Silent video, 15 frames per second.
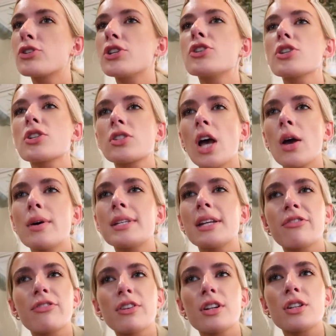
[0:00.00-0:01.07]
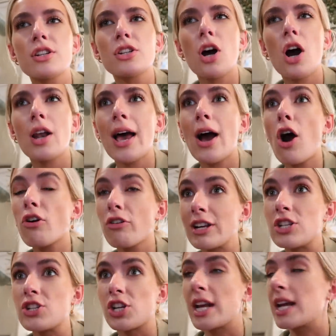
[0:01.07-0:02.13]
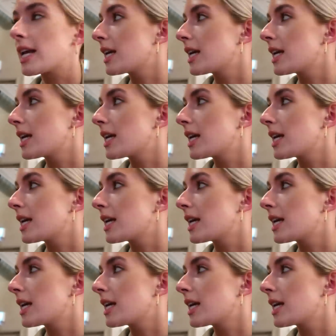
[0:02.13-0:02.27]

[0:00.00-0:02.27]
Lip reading: Would you just go a different, like, orangey?